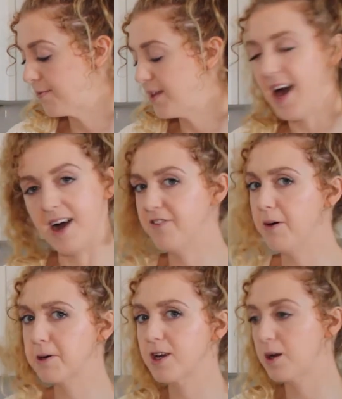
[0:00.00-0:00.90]
Yeah, I felt
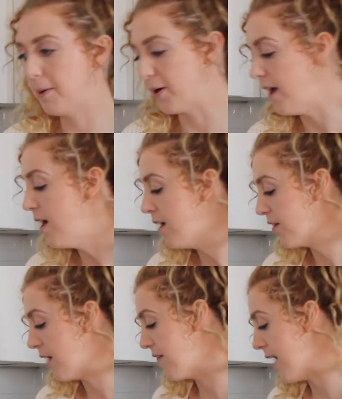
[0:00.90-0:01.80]
pretty good about it.
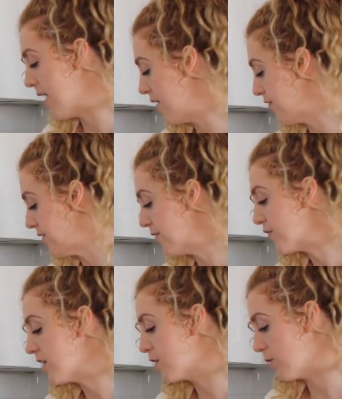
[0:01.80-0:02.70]
And then the
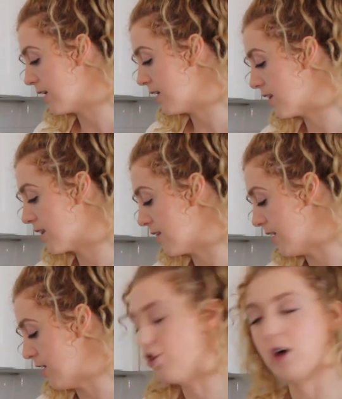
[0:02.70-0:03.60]
difference is
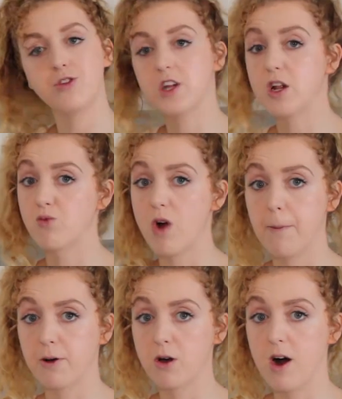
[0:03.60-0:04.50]
the toasted and raw
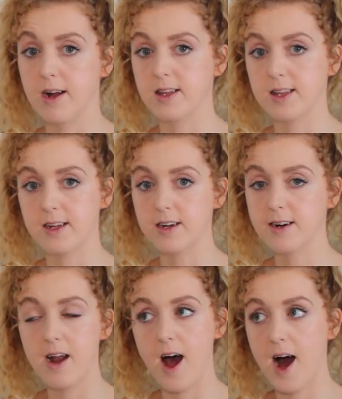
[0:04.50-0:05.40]
pecans here,
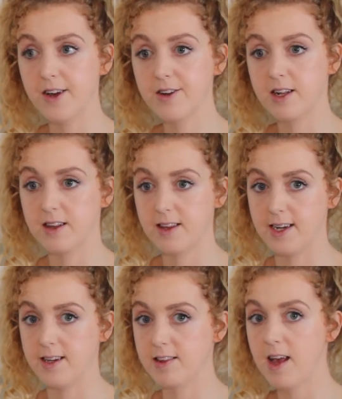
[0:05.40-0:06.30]
and I couldn't
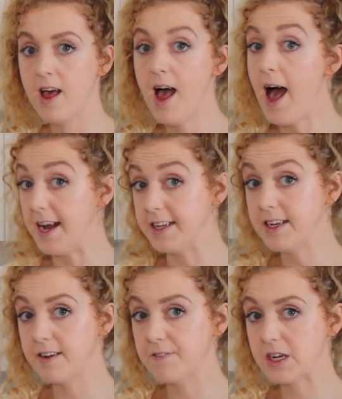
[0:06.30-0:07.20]
taste any
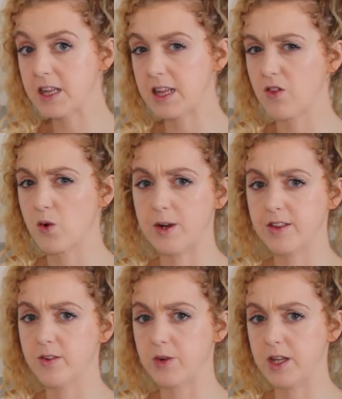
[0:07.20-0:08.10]
difference. Like there
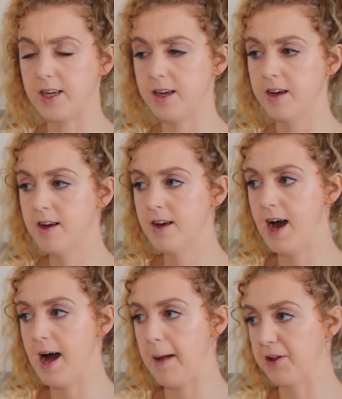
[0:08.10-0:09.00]
wasn't really,
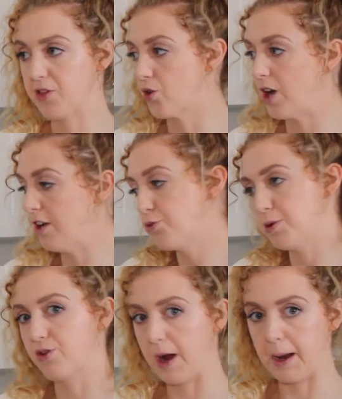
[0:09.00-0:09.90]
like the crunch
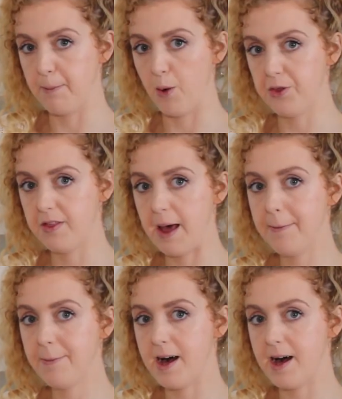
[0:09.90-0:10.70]
was great in both of them.